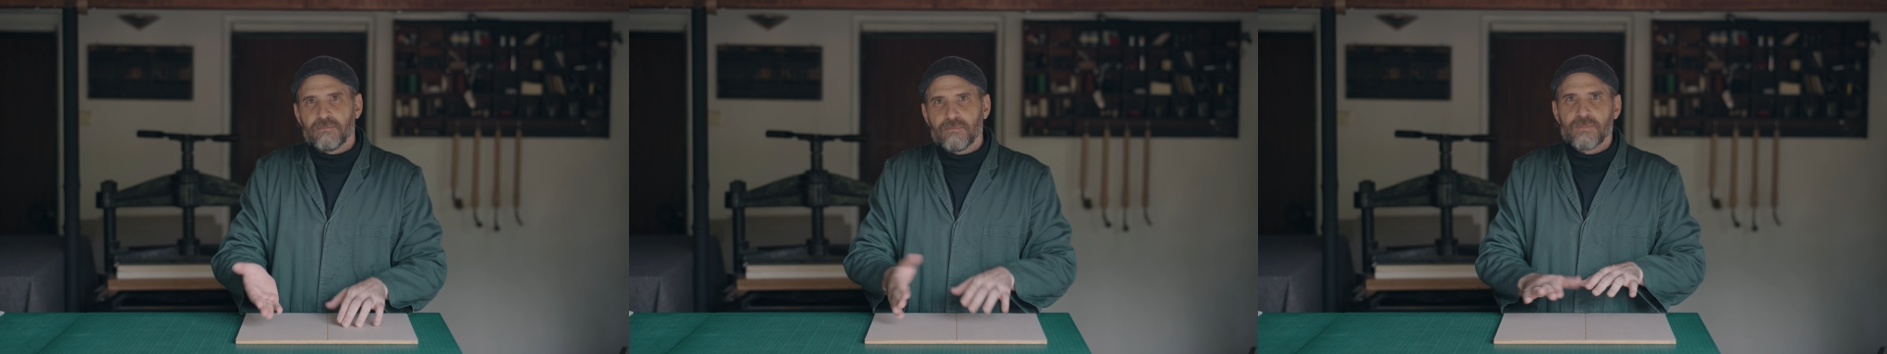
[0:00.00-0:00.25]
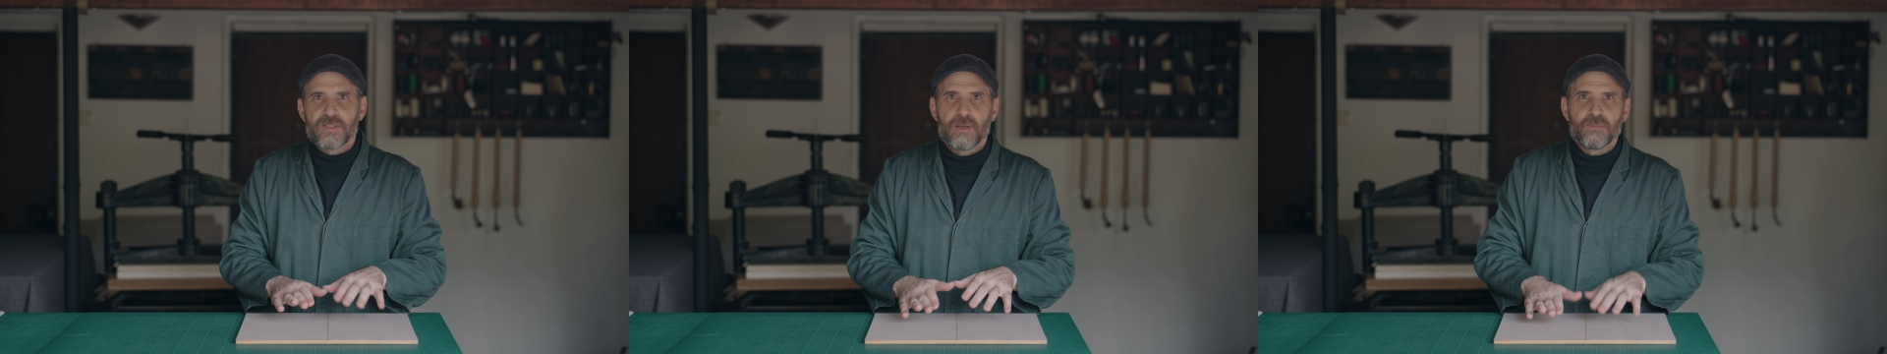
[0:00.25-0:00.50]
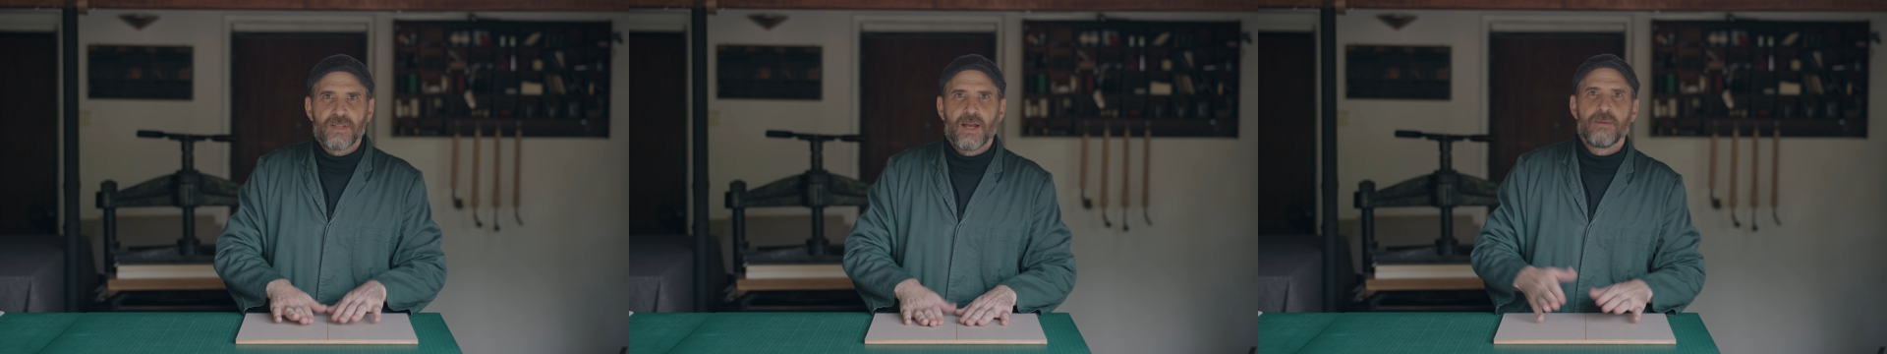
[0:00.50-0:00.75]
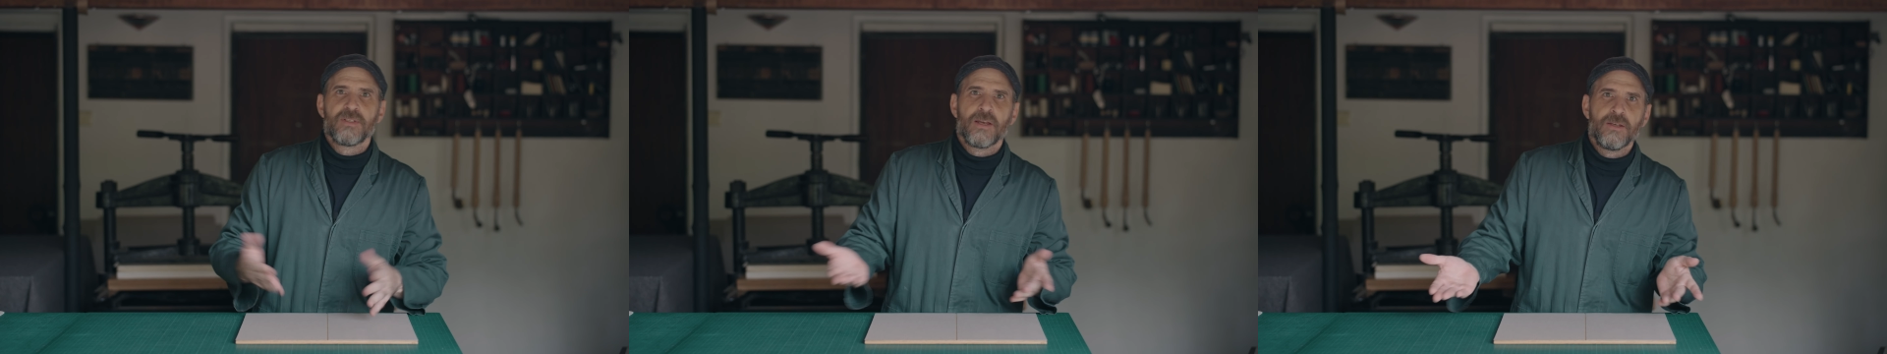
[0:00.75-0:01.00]

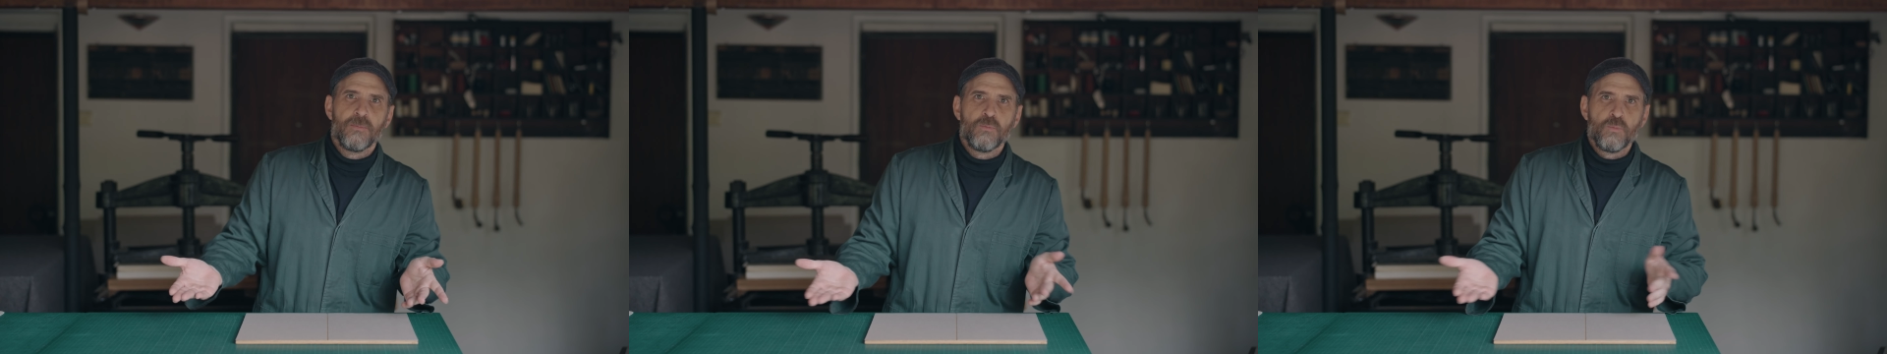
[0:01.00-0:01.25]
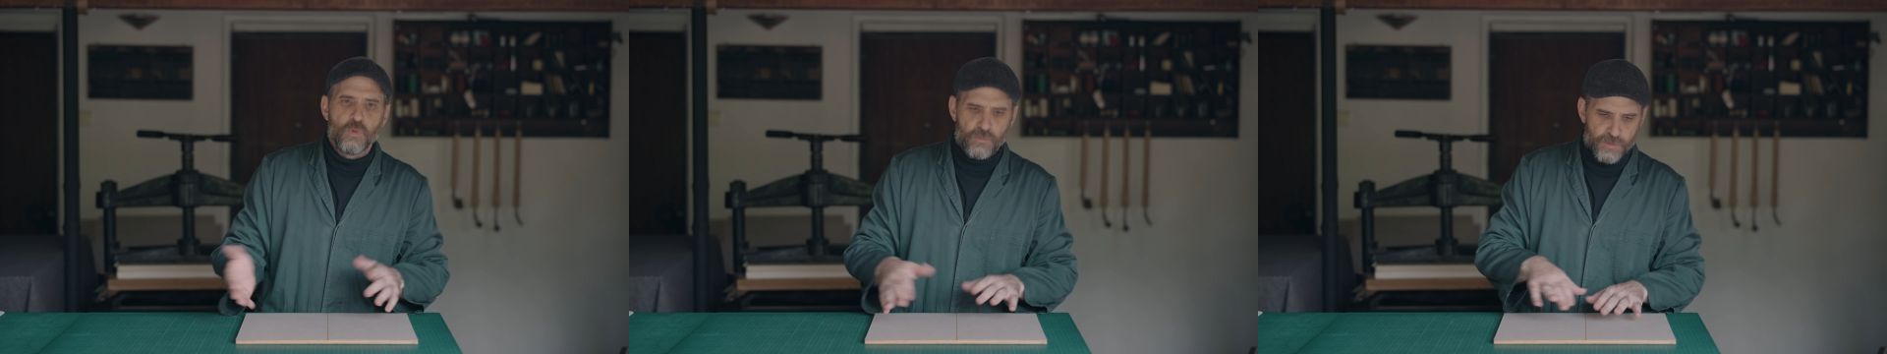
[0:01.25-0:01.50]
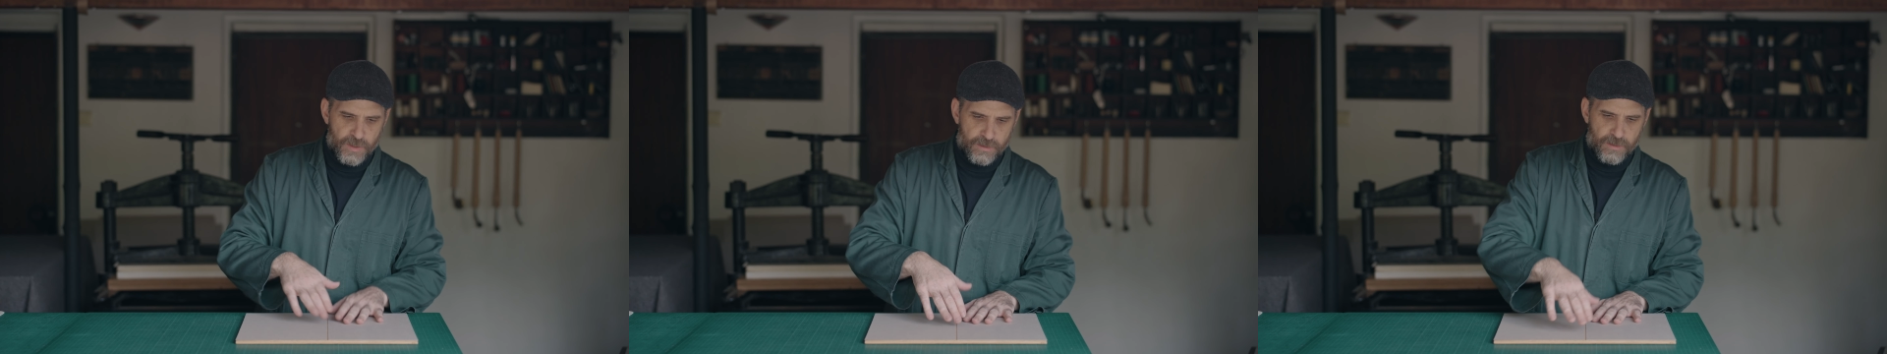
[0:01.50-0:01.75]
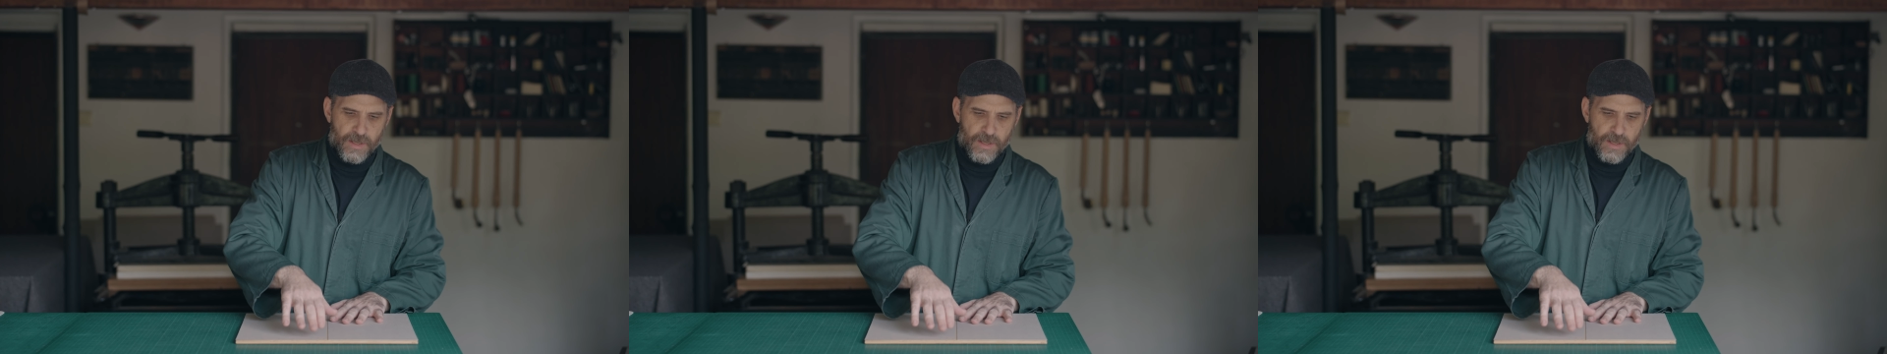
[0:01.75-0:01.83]
sometimes I move it